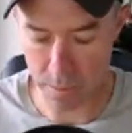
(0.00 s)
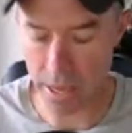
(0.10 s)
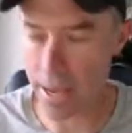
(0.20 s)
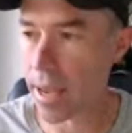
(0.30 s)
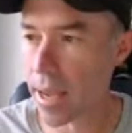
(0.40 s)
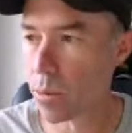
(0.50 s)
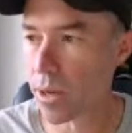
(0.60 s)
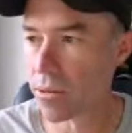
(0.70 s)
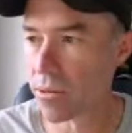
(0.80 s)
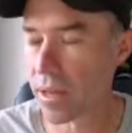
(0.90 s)
and we
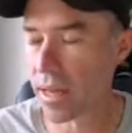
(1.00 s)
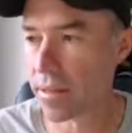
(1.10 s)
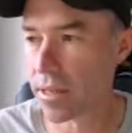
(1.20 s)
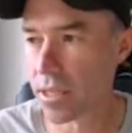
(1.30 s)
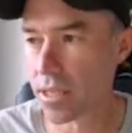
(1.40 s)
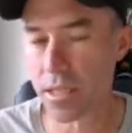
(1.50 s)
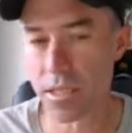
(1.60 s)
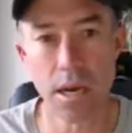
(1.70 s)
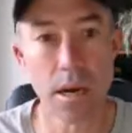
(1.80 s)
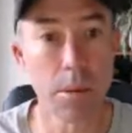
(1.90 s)
can fill out this. This is
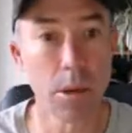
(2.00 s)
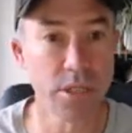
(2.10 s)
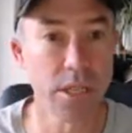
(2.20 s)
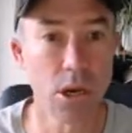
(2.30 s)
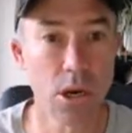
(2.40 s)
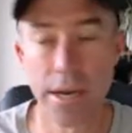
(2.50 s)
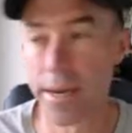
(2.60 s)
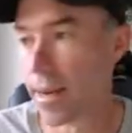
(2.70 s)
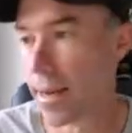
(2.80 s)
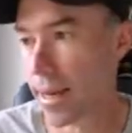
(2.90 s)
a
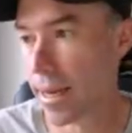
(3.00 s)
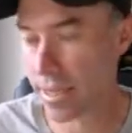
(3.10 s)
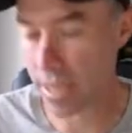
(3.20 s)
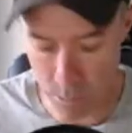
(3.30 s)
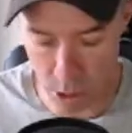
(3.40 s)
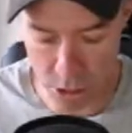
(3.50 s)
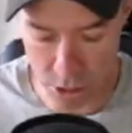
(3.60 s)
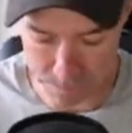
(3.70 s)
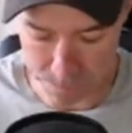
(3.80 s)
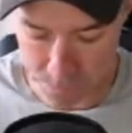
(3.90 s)
multi-line text
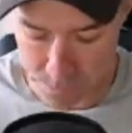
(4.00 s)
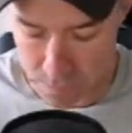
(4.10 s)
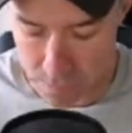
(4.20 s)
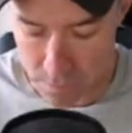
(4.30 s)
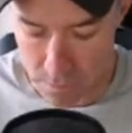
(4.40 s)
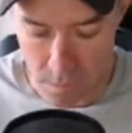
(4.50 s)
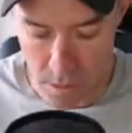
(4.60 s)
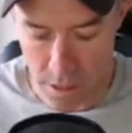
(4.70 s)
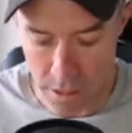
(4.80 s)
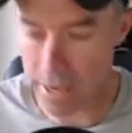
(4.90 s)
box,
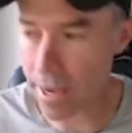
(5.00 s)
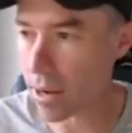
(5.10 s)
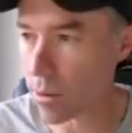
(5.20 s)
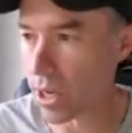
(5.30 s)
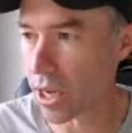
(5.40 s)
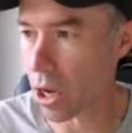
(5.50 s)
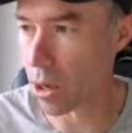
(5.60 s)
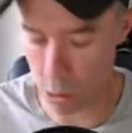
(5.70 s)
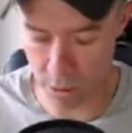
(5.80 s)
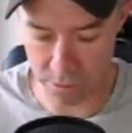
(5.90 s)
and we can go
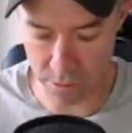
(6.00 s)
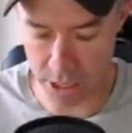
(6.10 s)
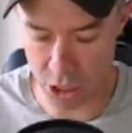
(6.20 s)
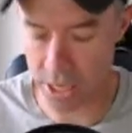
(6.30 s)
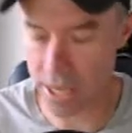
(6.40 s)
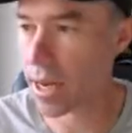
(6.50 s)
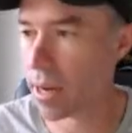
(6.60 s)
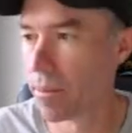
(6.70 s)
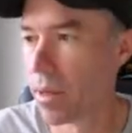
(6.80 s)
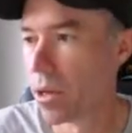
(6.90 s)
put information here.
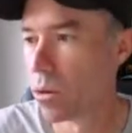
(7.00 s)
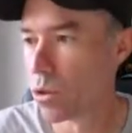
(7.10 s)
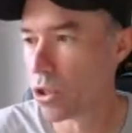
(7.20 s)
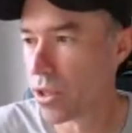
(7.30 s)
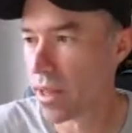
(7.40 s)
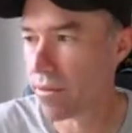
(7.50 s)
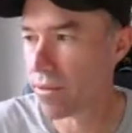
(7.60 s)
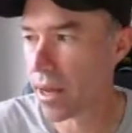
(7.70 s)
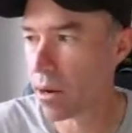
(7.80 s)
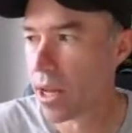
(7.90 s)
We'll just do that for
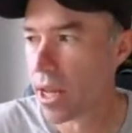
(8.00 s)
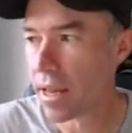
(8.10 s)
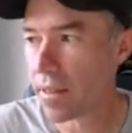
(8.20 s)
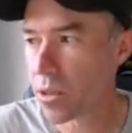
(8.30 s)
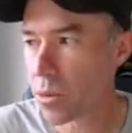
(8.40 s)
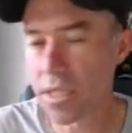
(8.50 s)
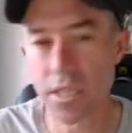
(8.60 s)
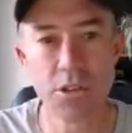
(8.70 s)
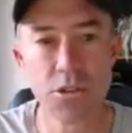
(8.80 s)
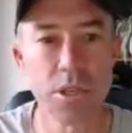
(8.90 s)
now. Now, this one's an
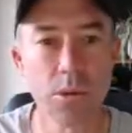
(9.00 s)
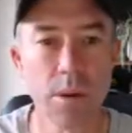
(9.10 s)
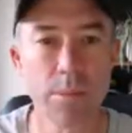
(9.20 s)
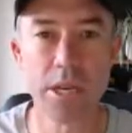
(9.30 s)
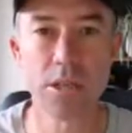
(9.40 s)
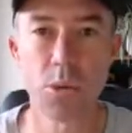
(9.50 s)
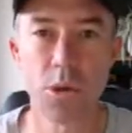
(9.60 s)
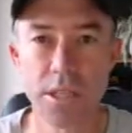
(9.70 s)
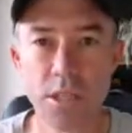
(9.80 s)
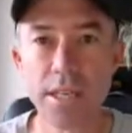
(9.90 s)
interesting one because what
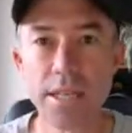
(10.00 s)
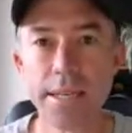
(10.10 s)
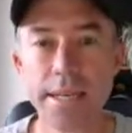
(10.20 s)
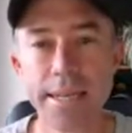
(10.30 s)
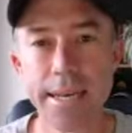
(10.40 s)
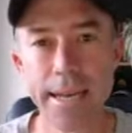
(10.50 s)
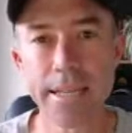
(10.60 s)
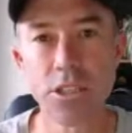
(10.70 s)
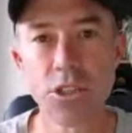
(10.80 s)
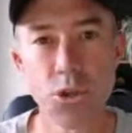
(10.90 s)
this is
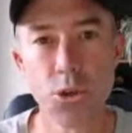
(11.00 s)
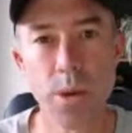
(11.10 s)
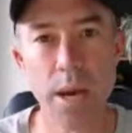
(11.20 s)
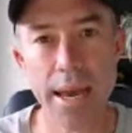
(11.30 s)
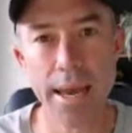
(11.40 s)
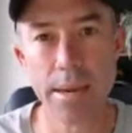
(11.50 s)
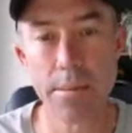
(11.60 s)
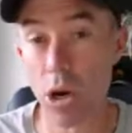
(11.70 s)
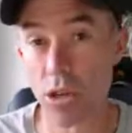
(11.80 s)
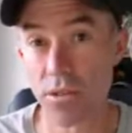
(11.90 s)
connected to a
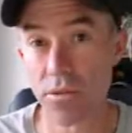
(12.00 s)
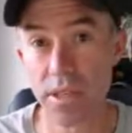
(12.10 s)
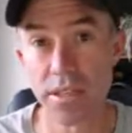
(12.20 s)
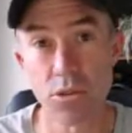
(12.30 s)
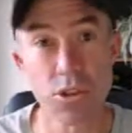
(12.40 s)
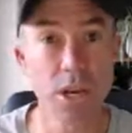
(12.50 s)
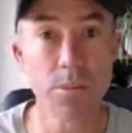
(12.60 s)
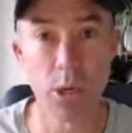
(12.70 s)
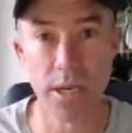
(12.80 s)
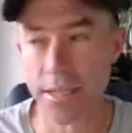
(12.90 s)
Microsoft list or a
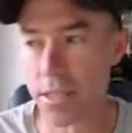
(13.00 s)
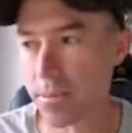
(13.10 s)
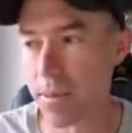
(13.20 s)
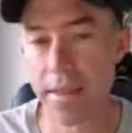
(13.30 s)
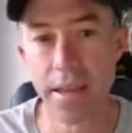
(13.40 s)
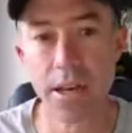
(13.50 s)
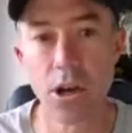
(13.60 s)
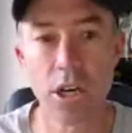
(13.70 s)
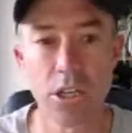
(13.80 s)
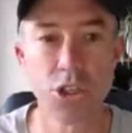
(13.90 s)
SharePoint list. And then
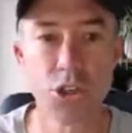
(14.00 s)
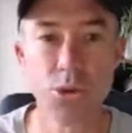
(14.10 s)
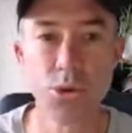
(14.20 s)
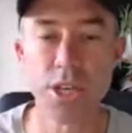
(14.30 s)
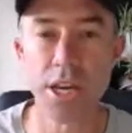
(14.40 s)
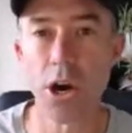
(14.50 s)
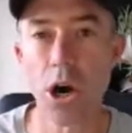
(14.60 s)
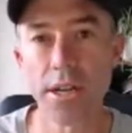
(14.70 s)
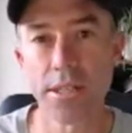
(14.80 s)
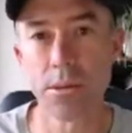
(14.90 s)
I can choose an
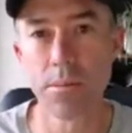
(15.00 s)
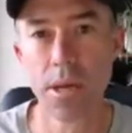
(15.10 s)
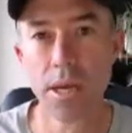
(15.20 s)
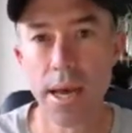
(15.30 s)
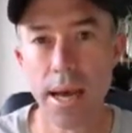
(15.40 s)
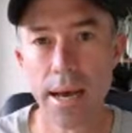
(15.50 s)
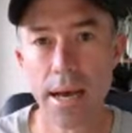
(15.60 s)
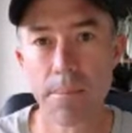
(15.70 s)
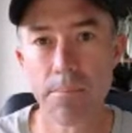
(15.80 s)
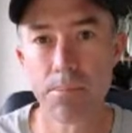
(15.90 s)
item,
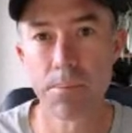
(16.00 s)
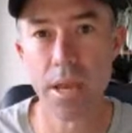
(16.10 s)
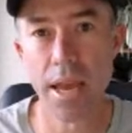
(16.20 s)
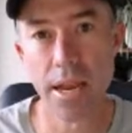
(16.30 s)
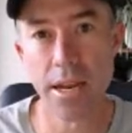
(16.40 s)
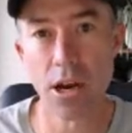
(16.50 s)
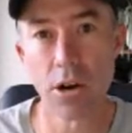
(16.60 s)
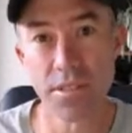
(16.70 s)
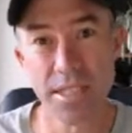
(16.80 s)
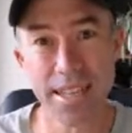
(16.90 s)
and
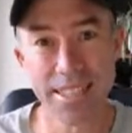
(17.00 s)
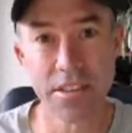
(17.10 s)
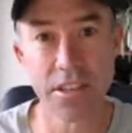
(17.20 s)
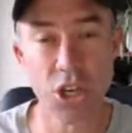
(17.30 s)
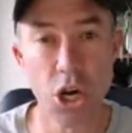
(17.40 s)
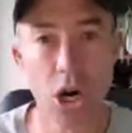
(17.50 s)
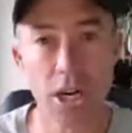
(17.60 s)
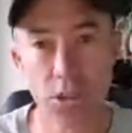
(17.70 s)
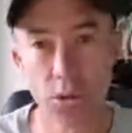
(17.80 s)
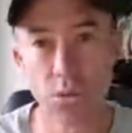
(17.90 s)
I've selected the
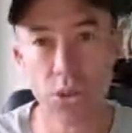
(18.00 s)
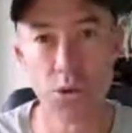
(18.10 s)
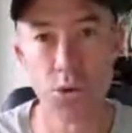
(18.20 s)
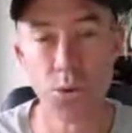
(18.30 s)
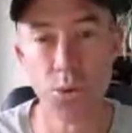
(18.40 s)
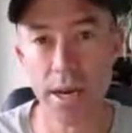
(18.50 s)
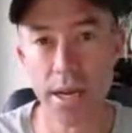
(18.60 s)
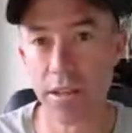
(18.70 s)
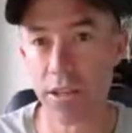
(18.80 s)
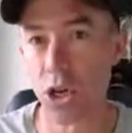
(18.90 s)
title to
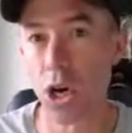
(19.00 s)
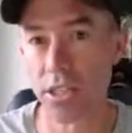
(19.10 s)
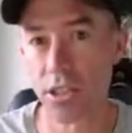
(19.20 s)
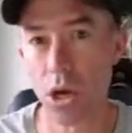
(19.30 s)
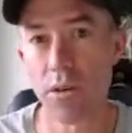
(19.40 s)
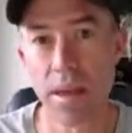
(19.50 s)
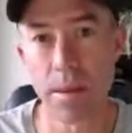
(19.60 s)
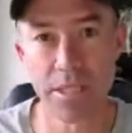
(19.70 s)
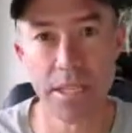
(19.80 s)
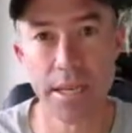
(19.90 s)
the title of that
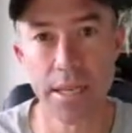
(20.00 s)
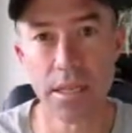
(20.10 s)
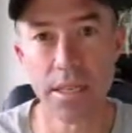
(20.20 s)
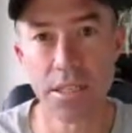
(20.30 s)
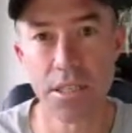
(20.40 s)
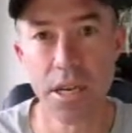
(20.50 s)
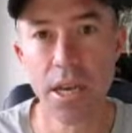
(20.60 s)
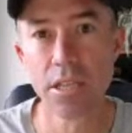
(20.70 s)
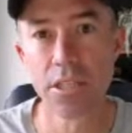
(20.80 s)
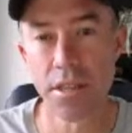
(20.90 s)
particular list
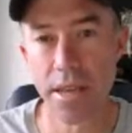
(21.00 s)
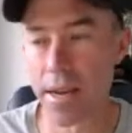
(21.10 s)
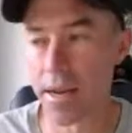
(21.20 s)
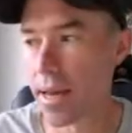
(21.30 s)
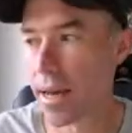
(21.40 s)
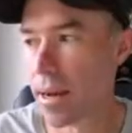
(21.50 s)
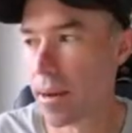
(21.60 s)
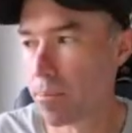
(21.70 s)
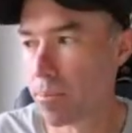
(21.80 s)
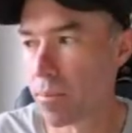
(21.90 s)
to then,
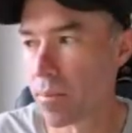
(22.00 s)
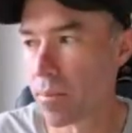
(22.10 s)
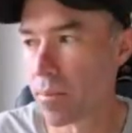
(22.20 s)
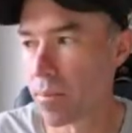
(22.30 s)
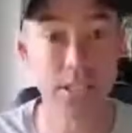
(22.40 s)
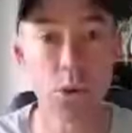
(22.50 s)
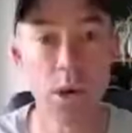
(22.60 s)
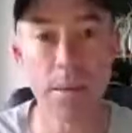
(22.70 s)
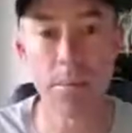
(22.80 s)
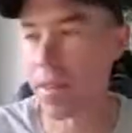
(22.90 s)
I guess, look
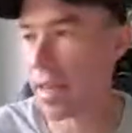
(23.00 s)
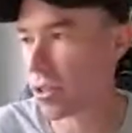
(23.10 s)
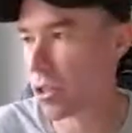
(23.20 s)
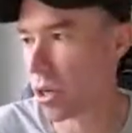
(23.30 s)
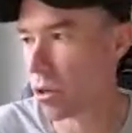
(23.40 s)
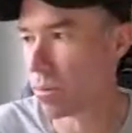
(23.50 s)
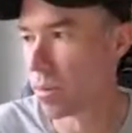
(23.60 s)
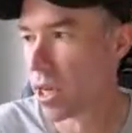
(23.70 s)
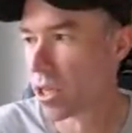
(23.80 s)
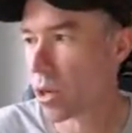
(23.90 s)
up that title.
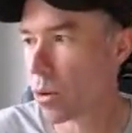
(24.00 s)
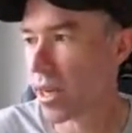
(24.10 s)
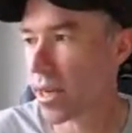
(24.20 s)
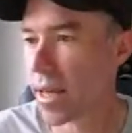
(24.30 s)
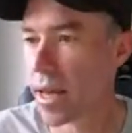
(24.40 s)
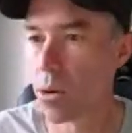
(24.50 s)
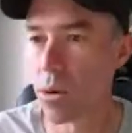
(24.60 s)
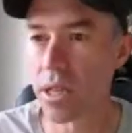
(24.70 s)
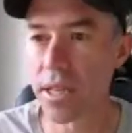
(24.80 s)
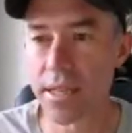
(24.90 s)
So we can now
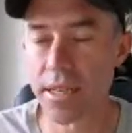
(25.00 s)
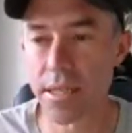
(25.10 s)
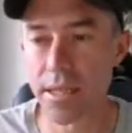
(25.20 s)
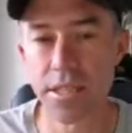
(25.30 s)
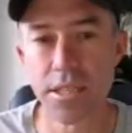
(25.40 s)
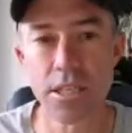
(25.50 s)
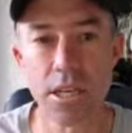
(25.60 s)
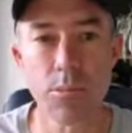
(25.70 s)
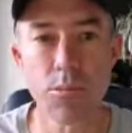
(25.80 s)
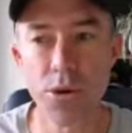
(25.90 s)
click this list. It's going
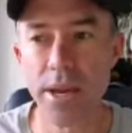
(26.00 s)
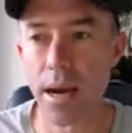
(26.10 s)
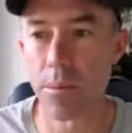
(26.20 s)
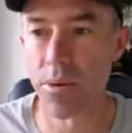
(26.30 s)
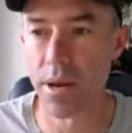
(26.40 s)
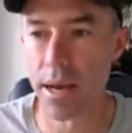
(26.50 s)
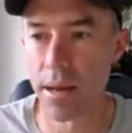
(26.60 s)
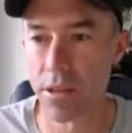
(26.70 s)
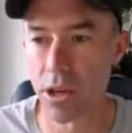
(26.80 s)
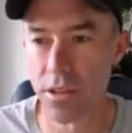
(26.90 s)
to bring up
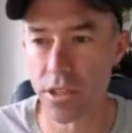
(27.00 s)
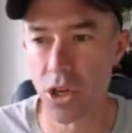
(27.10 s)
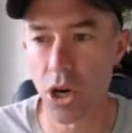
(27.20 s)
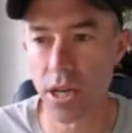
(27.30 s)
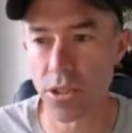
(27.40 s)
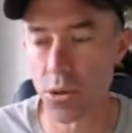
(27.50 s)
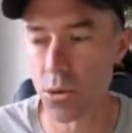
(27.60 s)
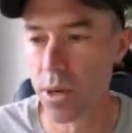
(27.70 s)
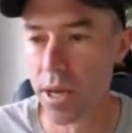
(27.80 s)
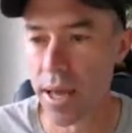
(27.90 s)
the
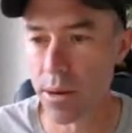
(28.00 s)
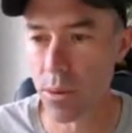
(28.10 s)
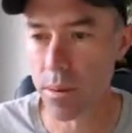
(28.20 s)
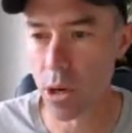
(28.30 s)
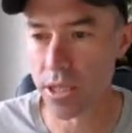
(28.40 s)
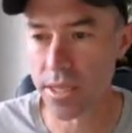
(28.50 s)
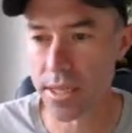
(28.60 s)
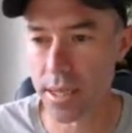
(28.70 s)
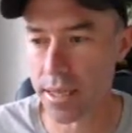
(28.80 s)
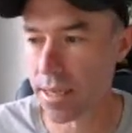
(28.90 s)
title, and we might
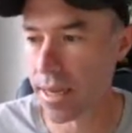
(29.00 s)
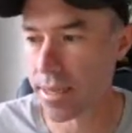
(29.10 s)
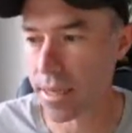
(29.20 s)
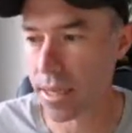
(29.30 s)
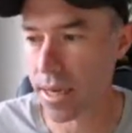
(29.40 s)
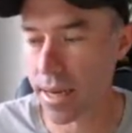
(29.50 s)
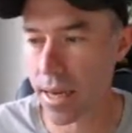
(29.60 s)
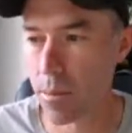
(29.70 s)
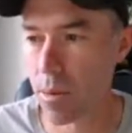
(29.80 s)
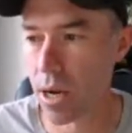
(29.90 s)
select the SLR
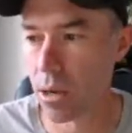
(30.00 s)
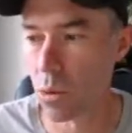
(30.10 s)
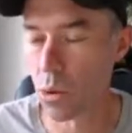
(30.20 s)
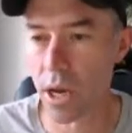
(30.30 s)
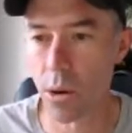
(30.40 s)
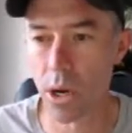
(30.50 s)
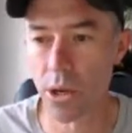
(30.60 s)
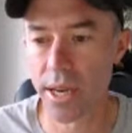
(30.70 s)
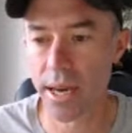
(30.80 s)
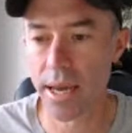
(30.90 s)
camera, and we'll go
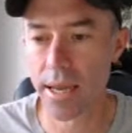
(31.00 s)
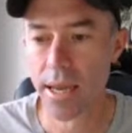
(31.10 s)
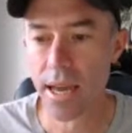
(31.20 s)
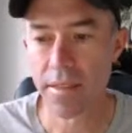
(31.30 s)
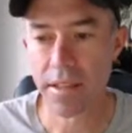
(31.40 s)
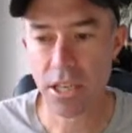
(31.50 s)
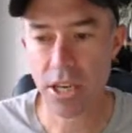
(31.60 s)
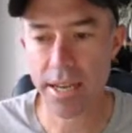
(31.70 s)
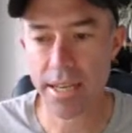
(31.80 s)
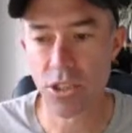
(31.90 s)
OK. And that's going
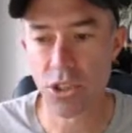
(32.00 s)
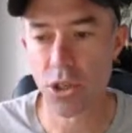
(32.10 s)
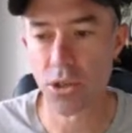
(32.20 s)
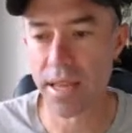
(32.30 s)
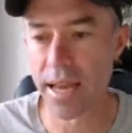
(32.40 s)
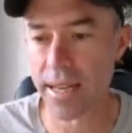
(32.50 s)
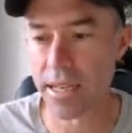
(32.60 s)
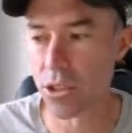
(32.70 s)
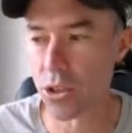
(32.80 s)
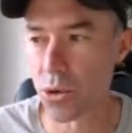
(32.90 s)
to insert that
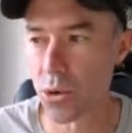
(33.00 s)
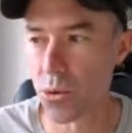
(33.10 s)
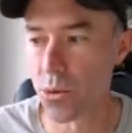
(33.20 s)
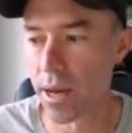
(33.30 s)
into